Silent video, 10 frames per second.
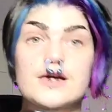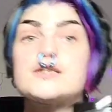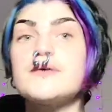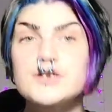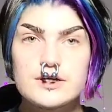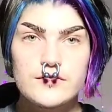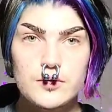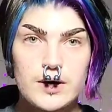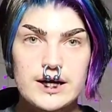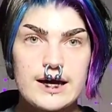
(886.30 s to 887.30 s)
Especially if
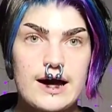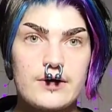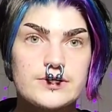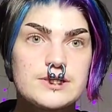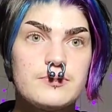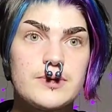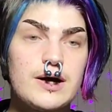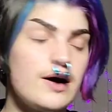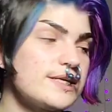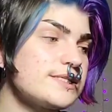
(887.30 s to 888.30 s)
you're working out.
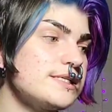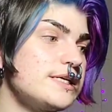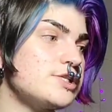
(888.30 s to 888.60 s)
But honestly,